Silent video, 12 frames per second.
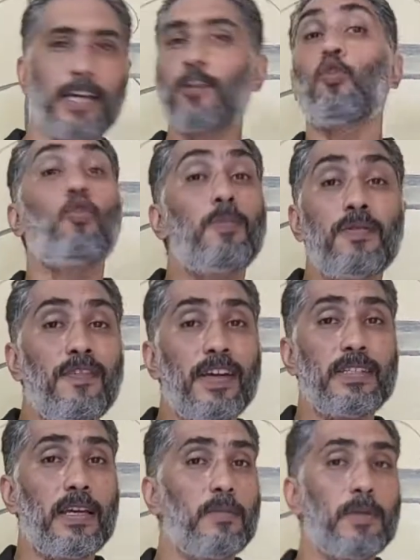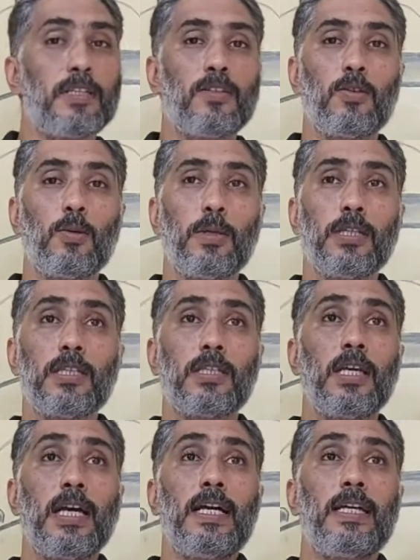open face helmet. So
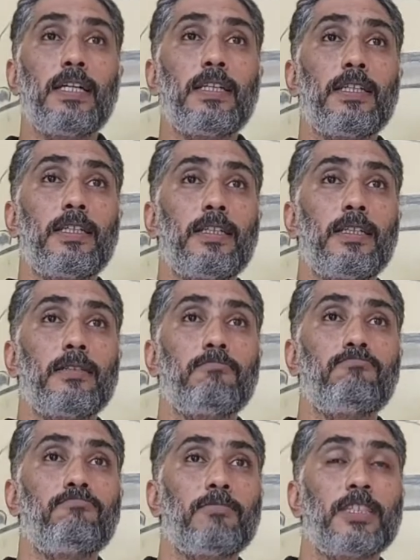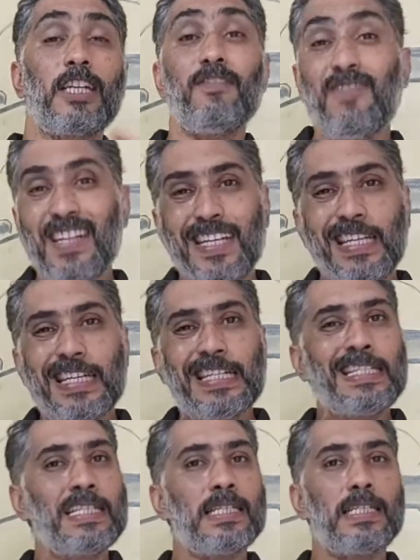it's
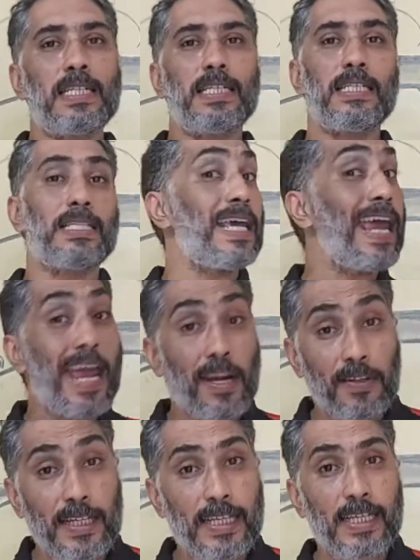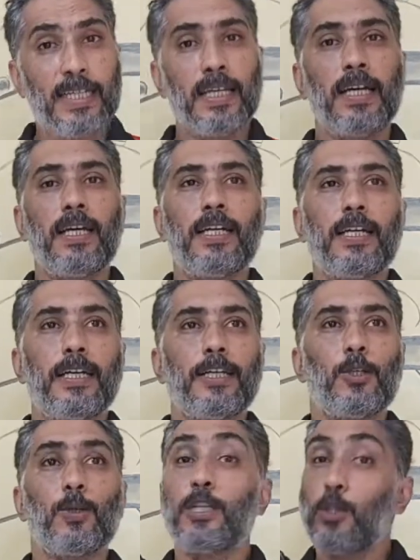convenient, it's airy,
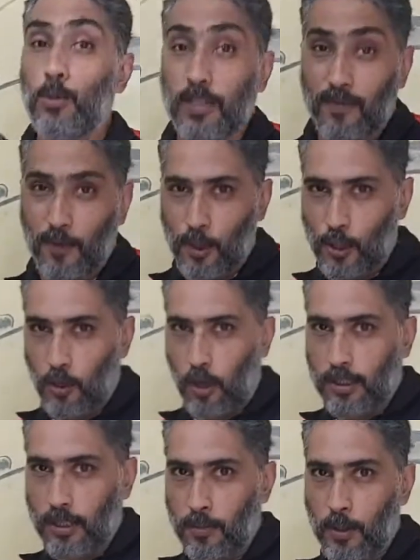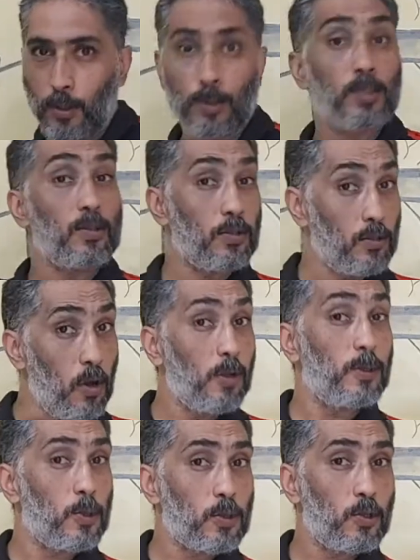you can use it for short commutes, so all
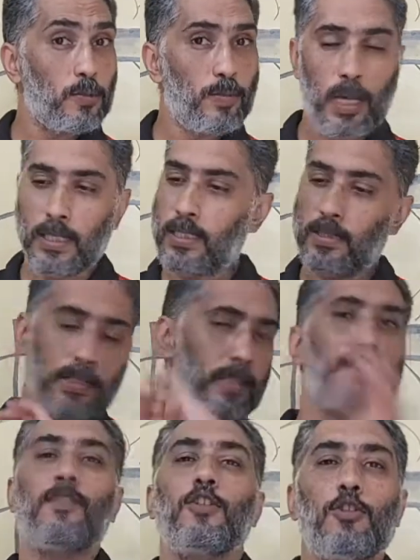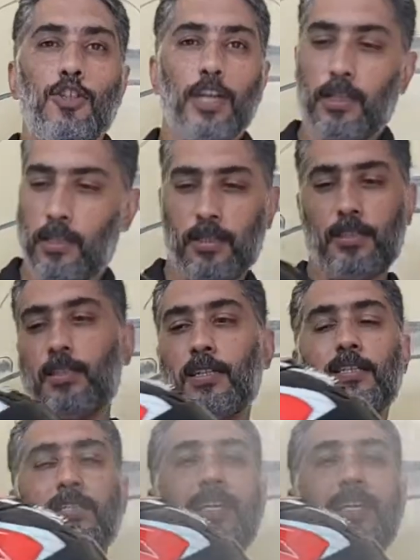those good pluses. And then when you shut it, it's